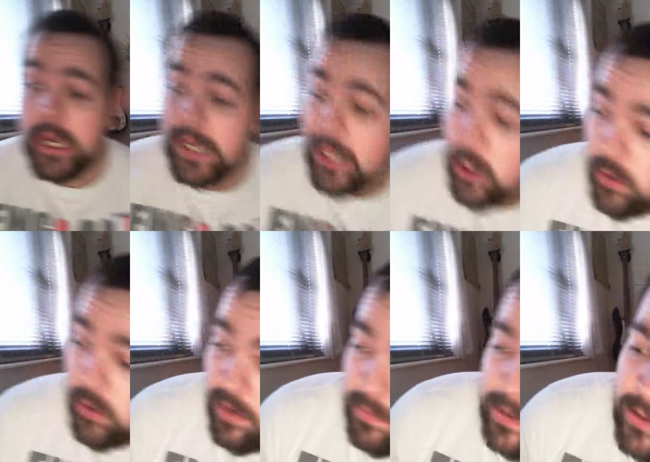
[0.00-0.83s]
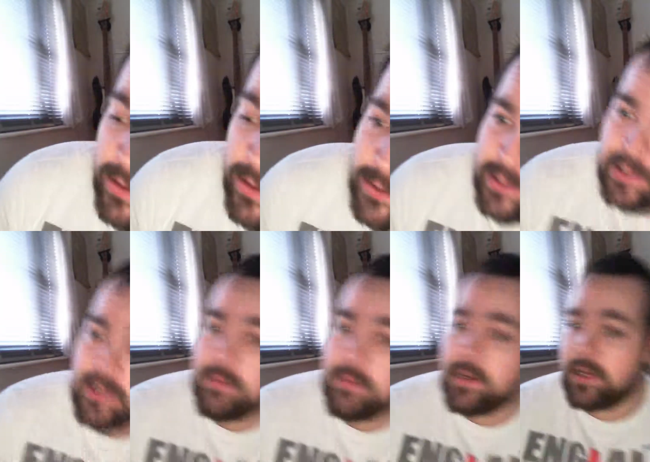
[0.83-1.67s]
who have been kind to send
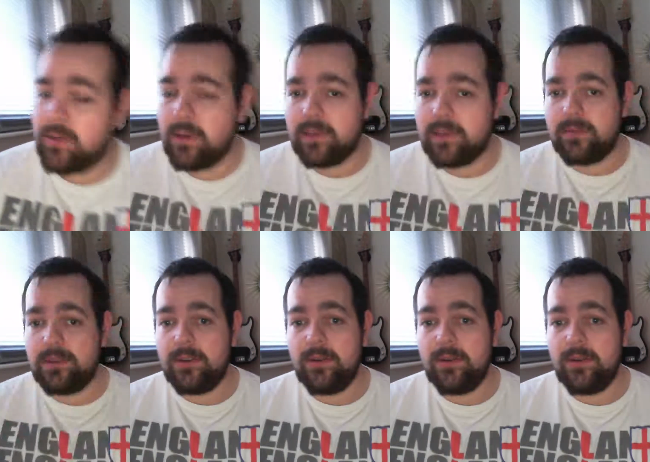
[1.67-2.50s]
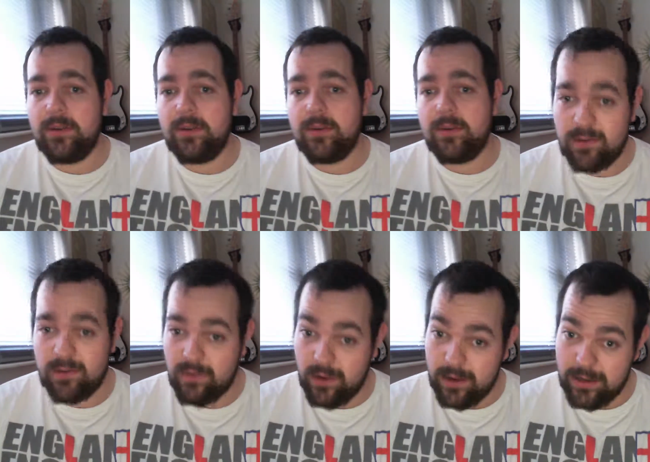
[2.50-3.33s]
me quite a few juices to
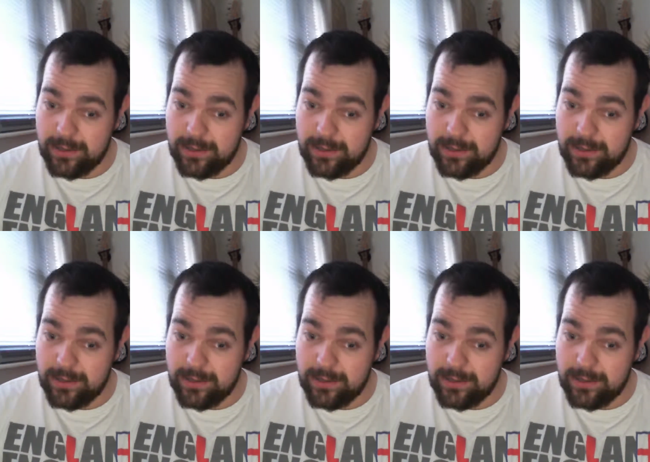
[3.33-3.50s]
try.